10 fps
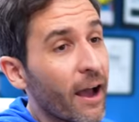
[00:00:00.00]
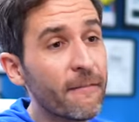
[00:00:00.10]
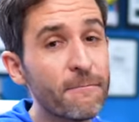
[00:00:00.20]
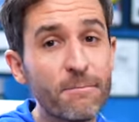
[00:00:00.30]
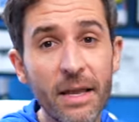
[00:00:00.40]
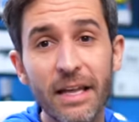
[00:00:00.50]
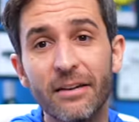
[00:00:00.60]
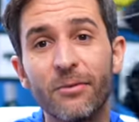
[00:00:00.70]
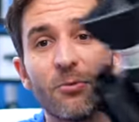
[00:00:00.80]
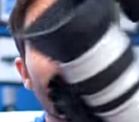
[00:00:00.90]
I've
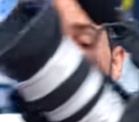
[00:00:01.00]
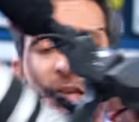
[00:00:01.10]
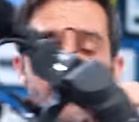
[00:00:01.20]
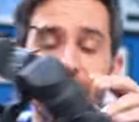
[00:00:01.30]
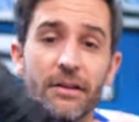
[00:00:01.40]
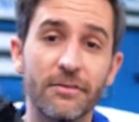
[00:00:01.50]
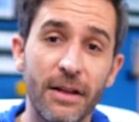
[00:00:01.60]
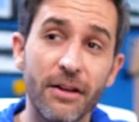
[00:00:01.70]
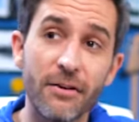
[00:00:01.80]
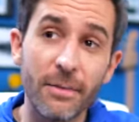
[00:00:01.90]
been working on a
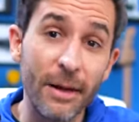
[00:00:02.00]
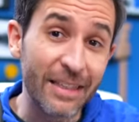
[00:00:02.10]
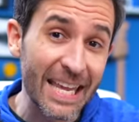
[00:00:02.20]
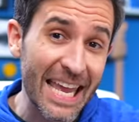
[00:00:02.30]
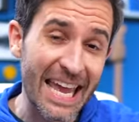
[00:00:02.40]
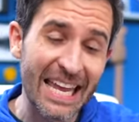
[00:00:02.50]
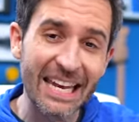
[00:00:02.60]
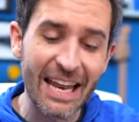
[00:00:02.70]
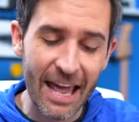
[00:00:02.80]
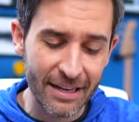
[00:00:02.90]
video about the
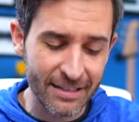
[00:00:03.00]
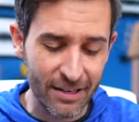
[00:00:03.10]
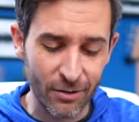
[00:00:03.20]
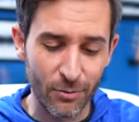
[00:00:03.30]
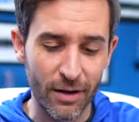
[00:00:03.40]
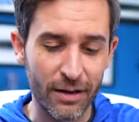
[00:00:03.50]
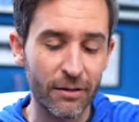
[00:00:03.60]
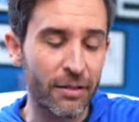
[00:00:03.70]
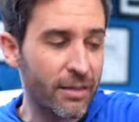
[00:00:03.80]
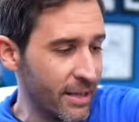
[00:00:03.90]
Canon XL1. Now
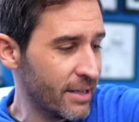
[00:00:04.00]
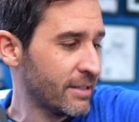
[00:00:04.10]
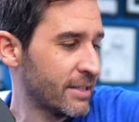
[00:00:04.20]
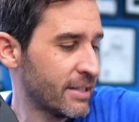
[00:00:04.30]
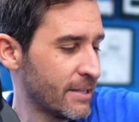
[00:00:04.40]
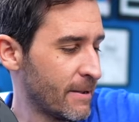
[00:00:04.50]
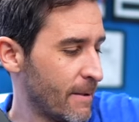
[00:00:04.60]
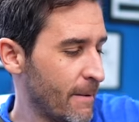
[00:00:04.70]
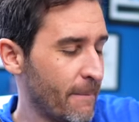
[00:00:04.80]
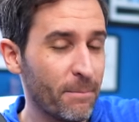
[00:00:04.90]
this
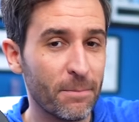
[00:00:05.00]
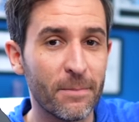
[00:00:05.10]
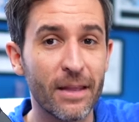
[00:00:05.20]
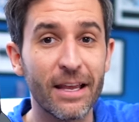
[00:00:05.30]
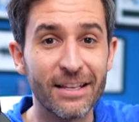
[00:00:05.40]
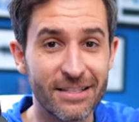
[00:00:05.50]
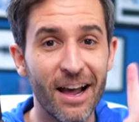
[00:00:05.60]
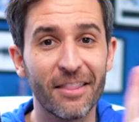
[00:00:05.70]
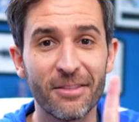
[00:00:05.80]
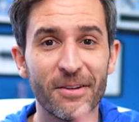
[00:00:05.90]
is
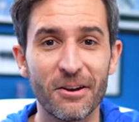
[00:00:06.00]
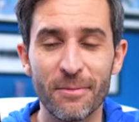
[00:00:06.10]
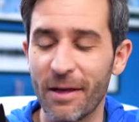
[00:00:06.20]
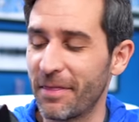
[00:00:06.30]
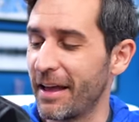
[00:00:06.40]
not the video about the